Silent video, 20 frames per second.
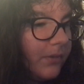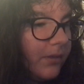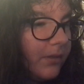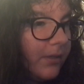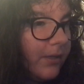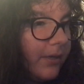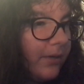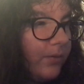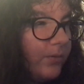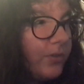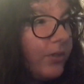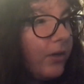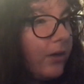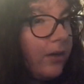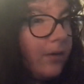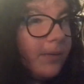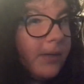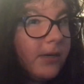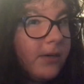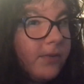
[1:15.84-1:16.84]
I don't talk
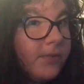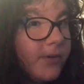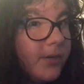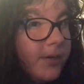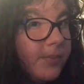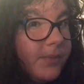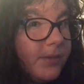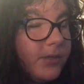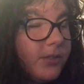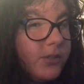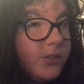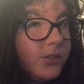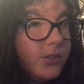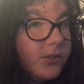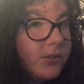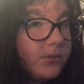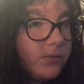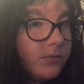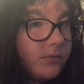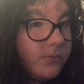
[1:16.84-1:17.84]
about it very
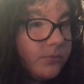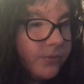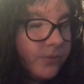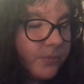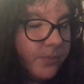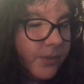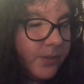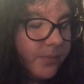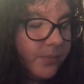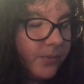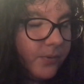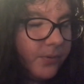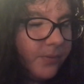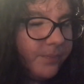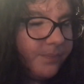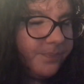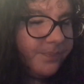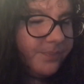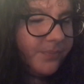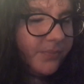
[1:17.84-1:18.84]
much with people.
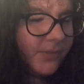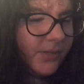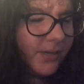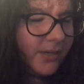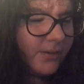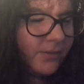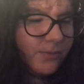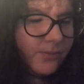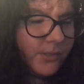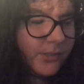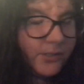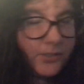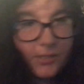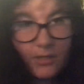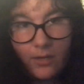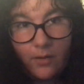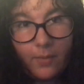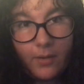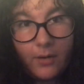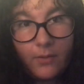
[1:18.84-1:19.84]
I don't really
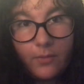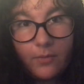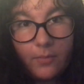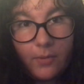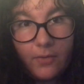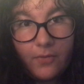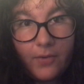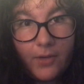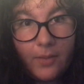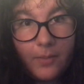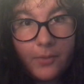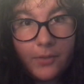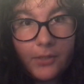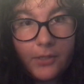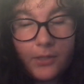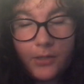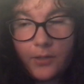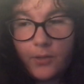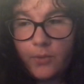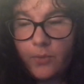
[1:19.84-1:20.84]
talk about it with my
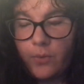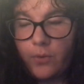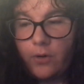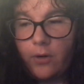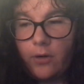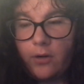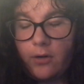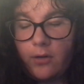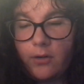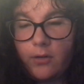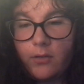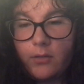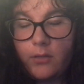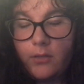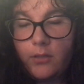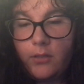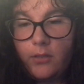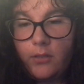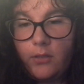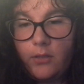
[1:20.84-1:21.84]
family, or
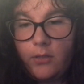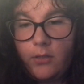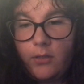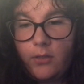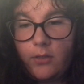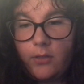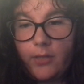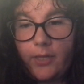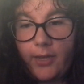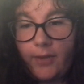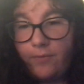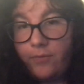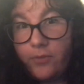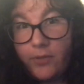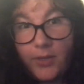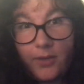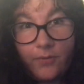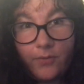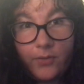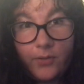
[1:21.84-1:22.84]
like I've
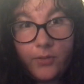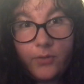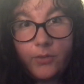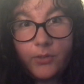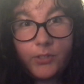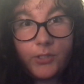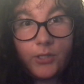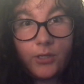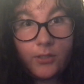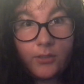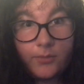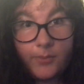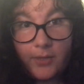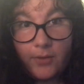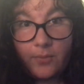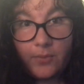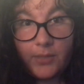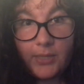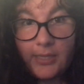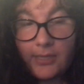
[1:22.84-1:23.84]
really only talked about
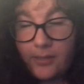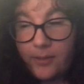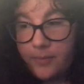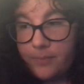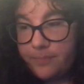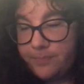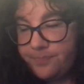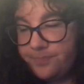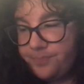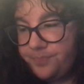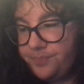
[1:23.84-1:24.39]
it with him.